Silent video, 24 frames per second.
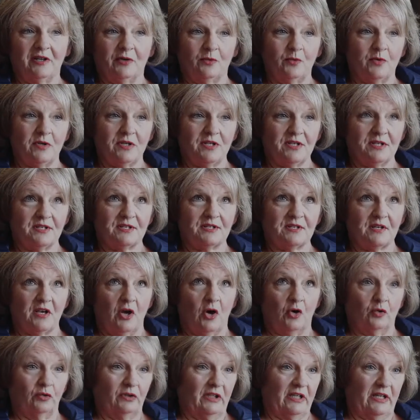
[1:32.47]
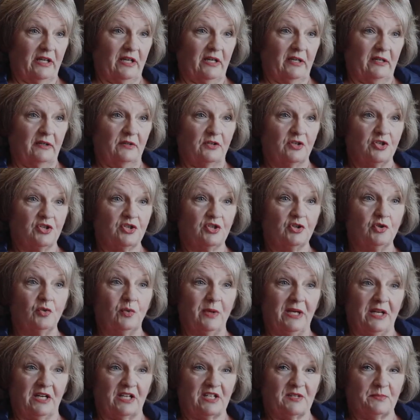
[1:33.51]
and it was only
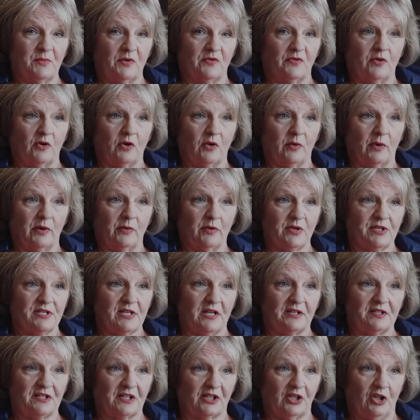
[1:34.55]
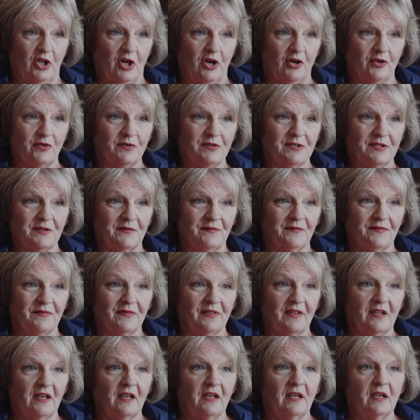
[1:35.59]
2 weeks before we were set to close.
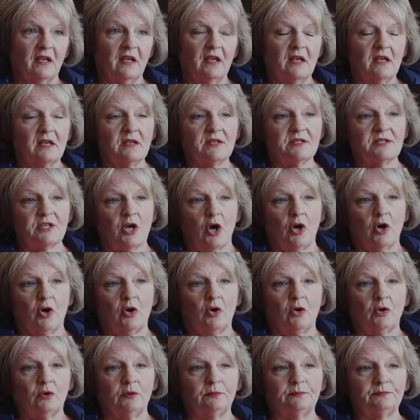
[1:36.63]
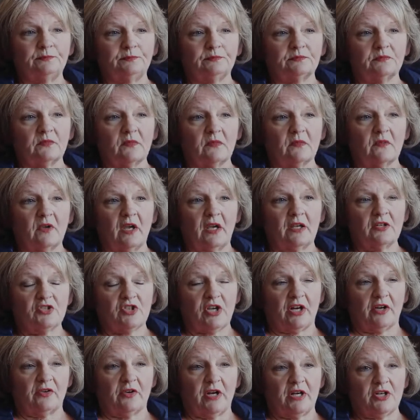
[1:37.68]
So
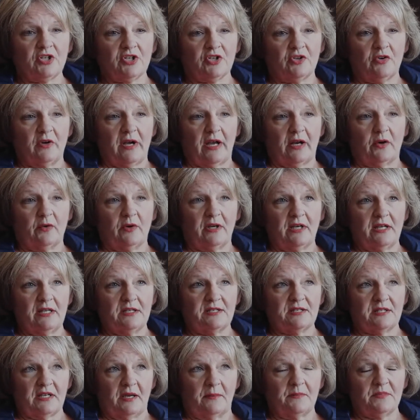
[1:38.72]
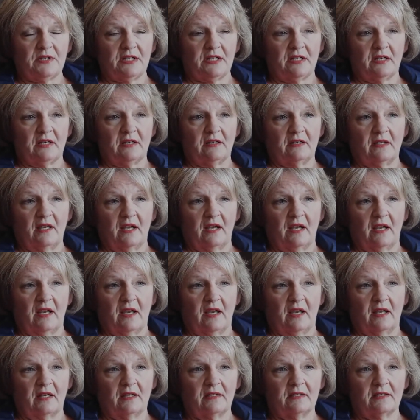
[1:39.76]
Generational Equity stepped in,
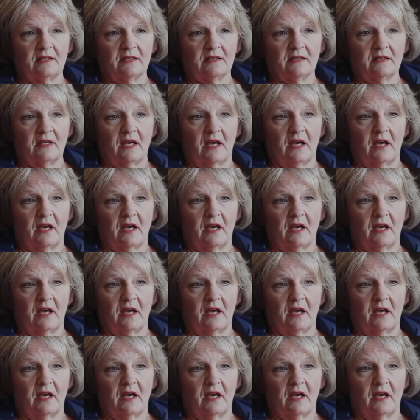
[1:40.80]
and